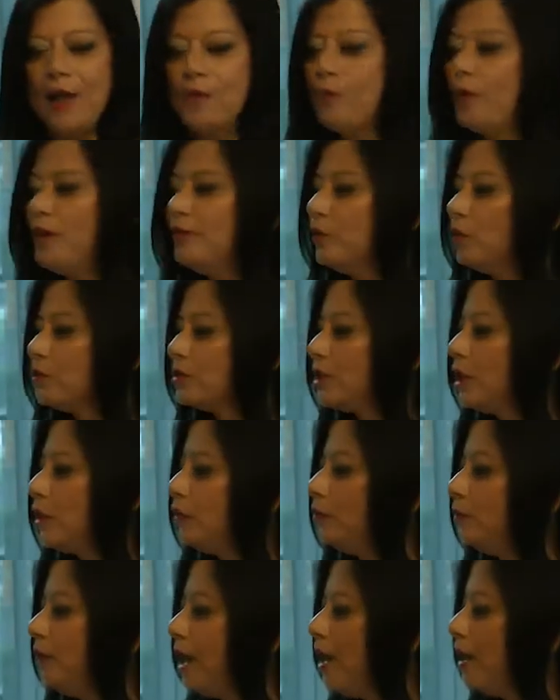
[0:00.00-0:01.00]
We've
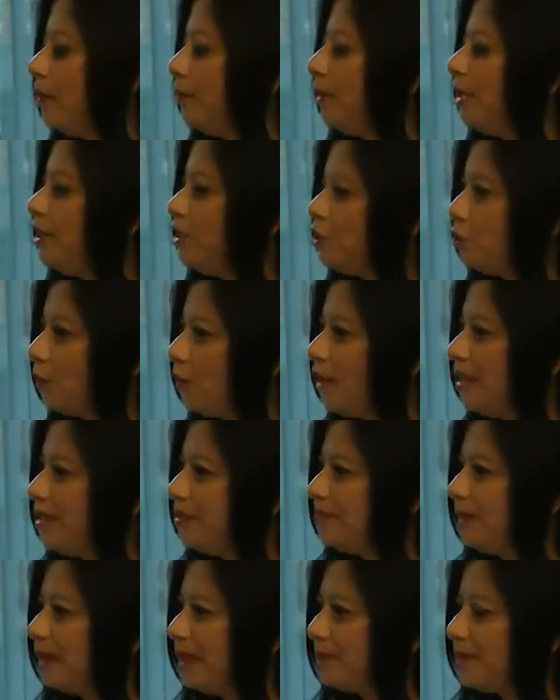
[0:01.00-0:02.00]
also
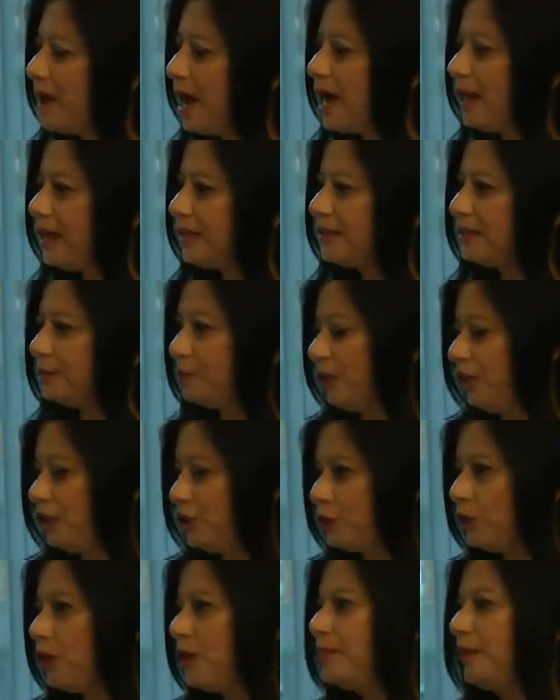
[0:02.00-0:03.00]
enjoyed being part of
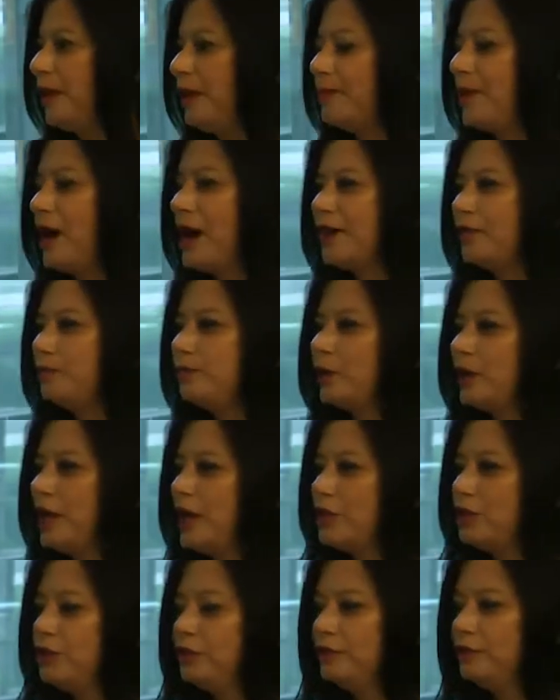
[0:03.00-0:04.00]

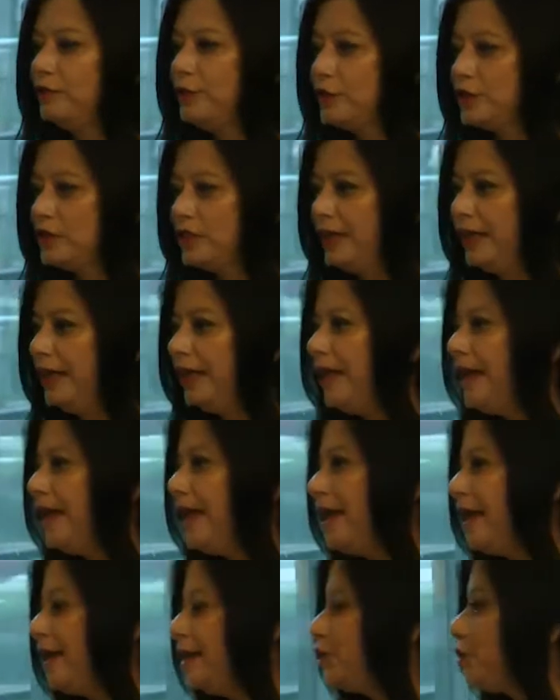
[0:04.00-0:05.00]
Monash
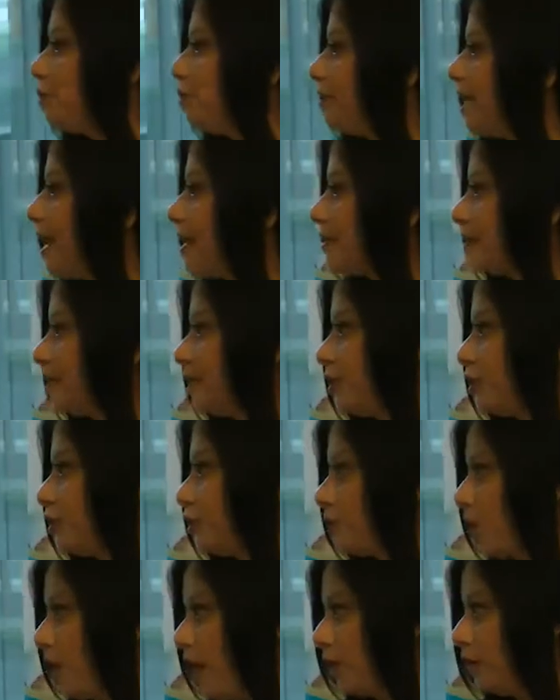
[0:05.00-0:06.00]
University. In
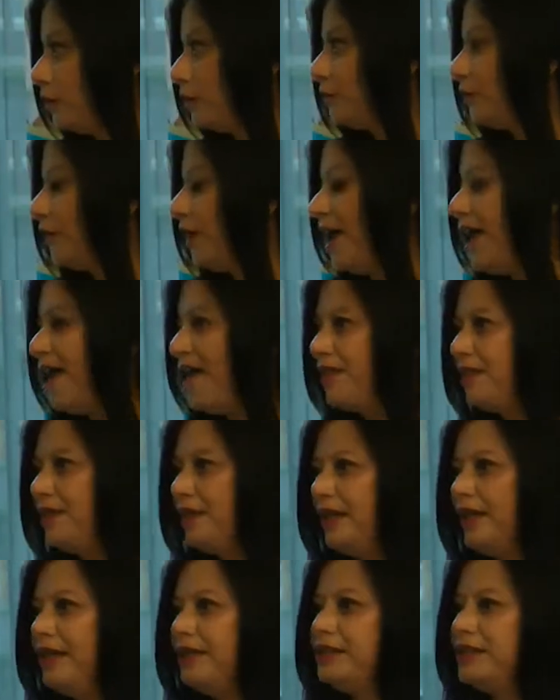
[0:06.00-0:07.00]
2012,
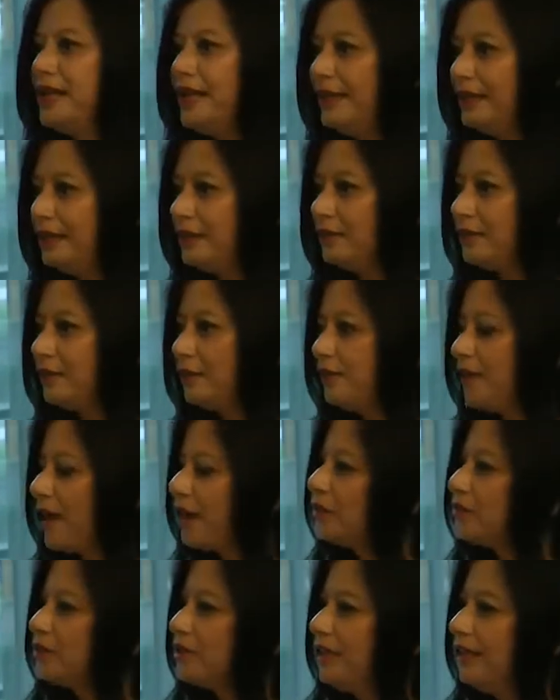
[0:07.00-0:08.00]
the Dean of the
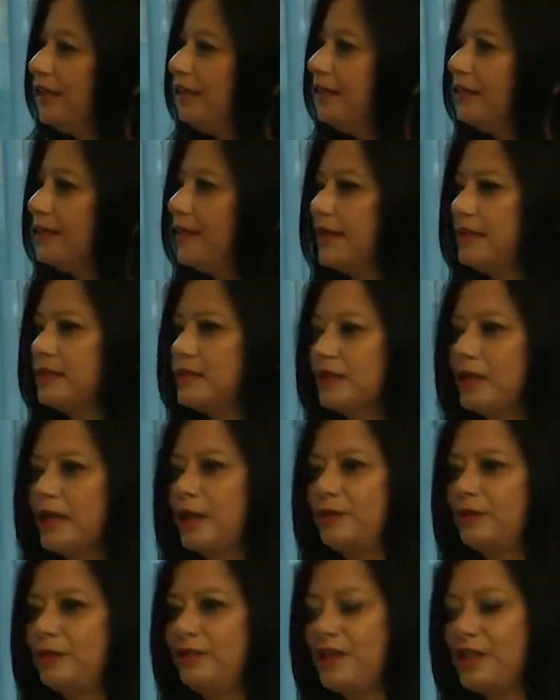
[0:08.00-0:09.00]
faculty, that's
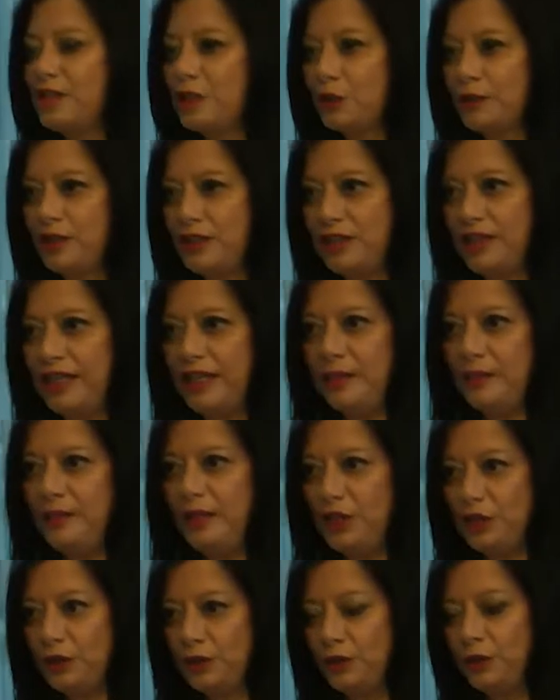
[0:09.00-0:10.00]
Professor Christina
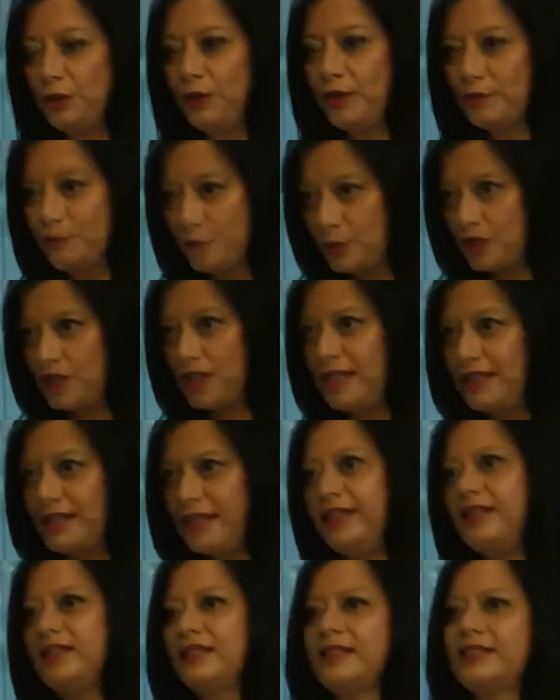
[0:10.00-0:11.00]
Mitchell, who unfortunately is
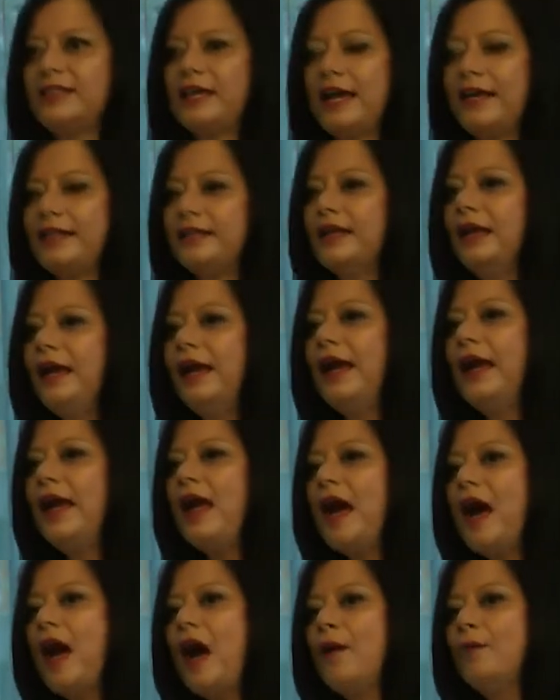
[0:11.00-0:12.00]
interstate,
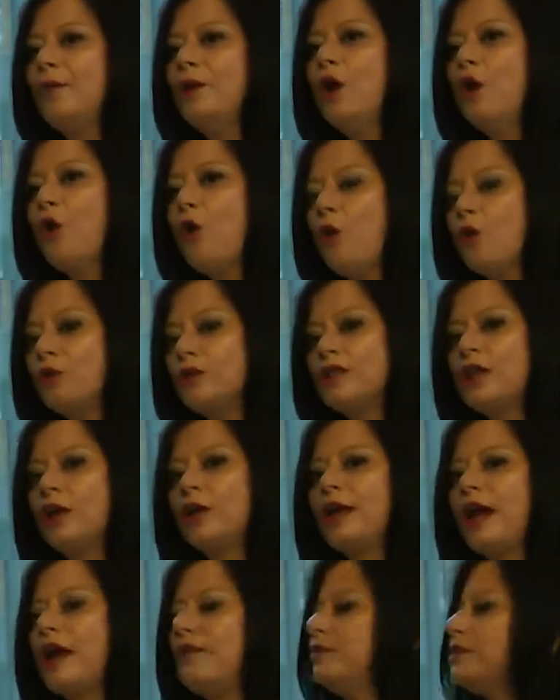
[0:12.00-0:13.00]
also
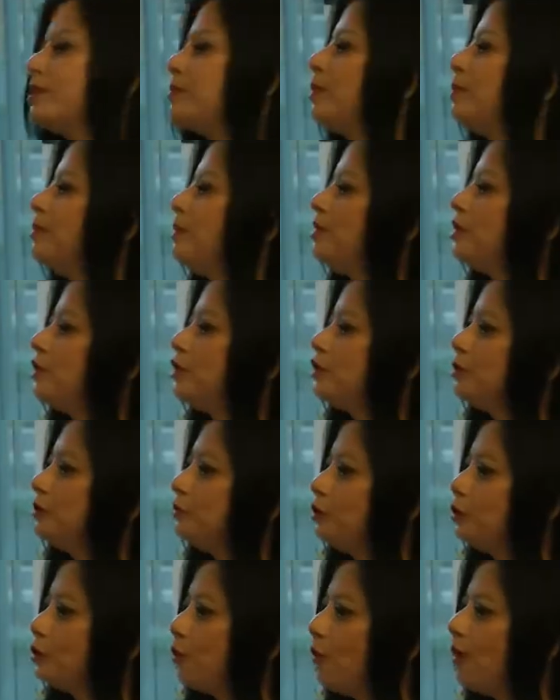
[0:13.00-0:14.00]
gave us permission
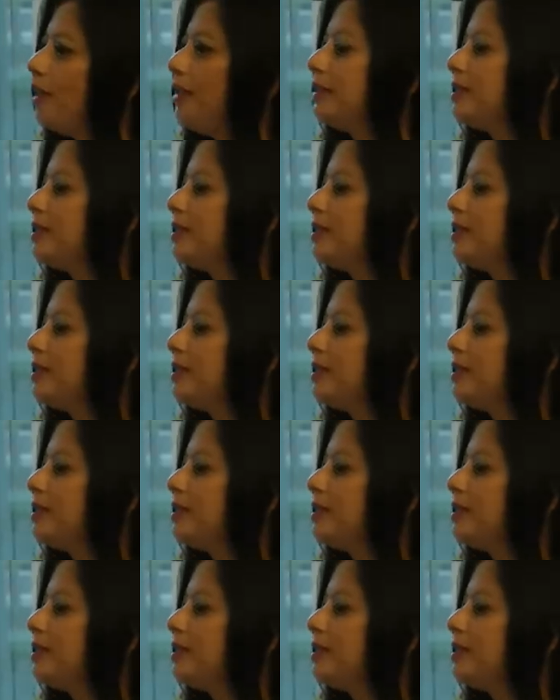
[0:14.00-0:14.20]
to join